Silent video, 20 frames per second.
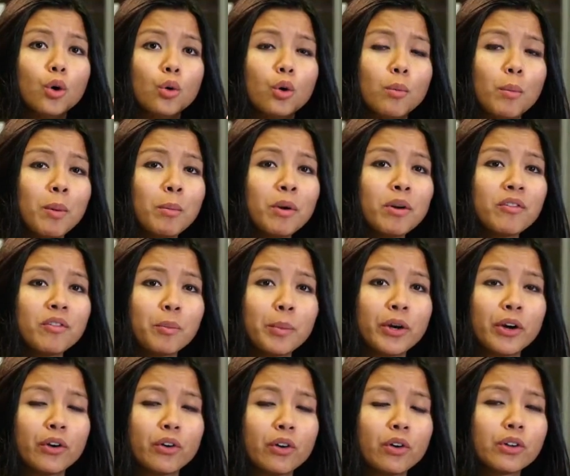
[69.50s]
Remember from
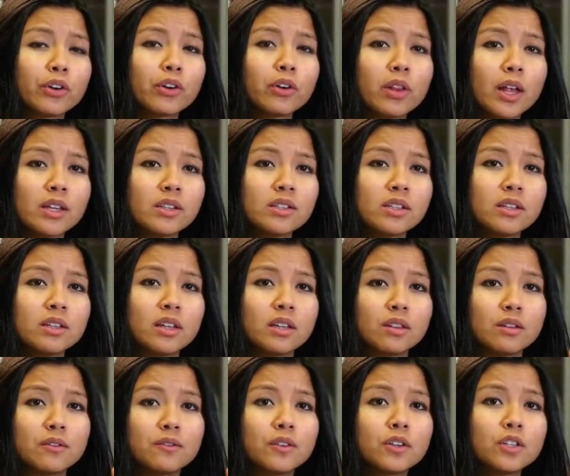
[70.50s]
an earlier lesson that
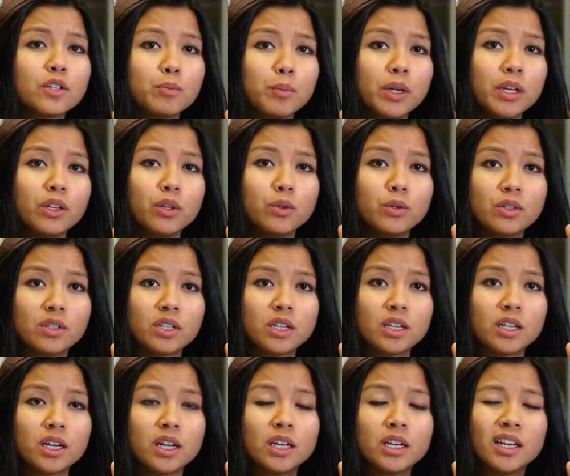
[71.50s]
the first bit you
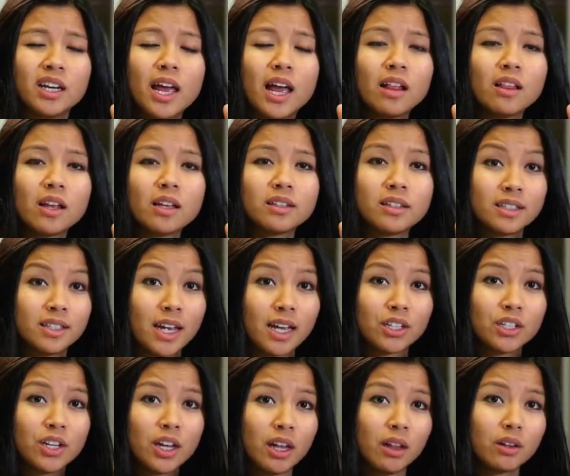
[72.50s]
see in an
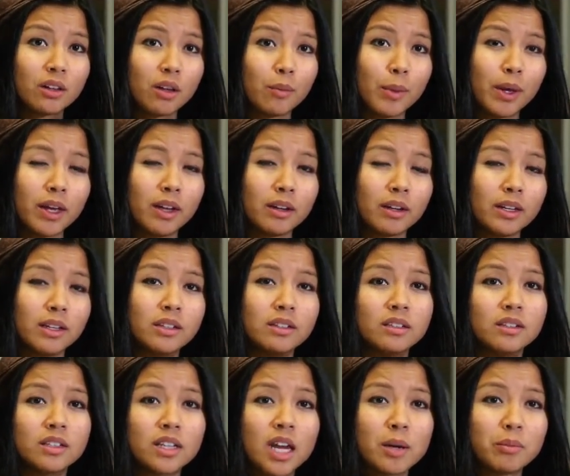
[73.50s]
ls-l command is
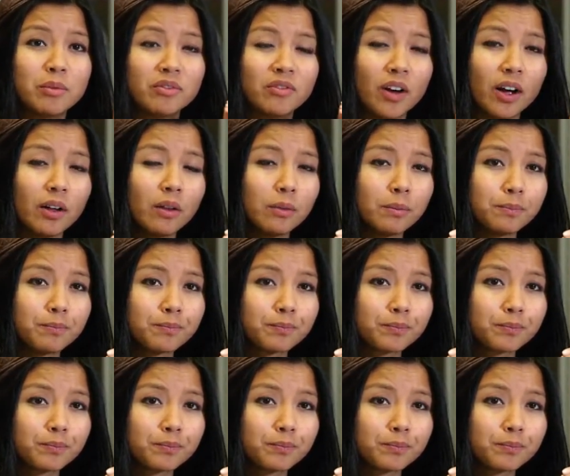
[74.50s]
the type of file?